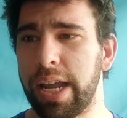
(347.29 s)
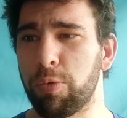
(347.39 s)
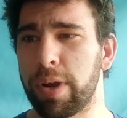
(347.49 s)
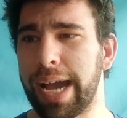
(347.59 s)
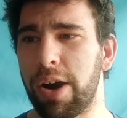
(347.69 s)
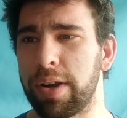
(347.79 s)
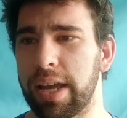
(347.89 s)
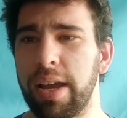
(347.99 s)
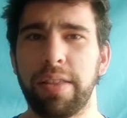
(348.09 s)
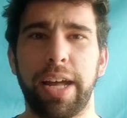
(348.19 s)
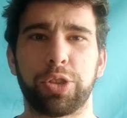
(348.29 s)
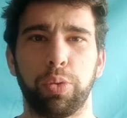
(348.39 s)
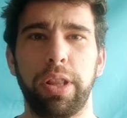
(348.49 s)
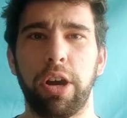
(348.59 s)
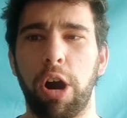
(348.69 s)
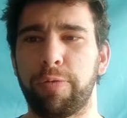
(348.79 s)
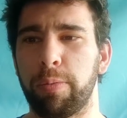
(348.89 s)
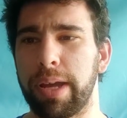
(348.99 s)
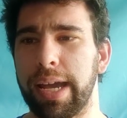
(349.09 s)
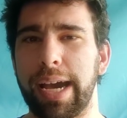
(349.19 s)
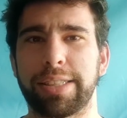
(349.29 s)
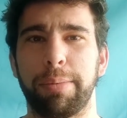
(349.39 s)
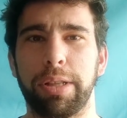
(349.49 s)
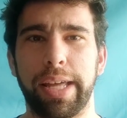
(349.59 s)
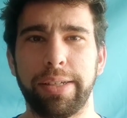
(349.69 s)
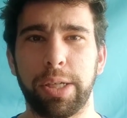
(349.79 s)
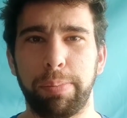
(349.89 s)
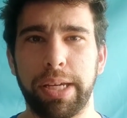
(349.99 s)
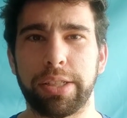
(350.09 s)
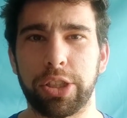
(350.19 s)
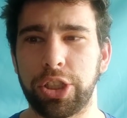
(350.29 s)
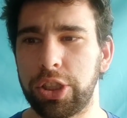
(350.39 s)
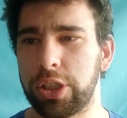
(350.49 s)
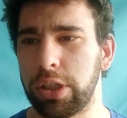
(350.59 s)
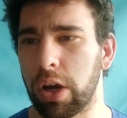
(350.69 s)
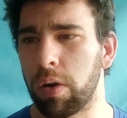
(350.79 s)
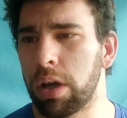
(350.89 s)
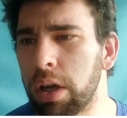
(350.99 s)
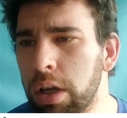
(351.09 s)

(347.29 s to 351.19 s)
In reality, that's really hard for me, as I'm a lazy piece of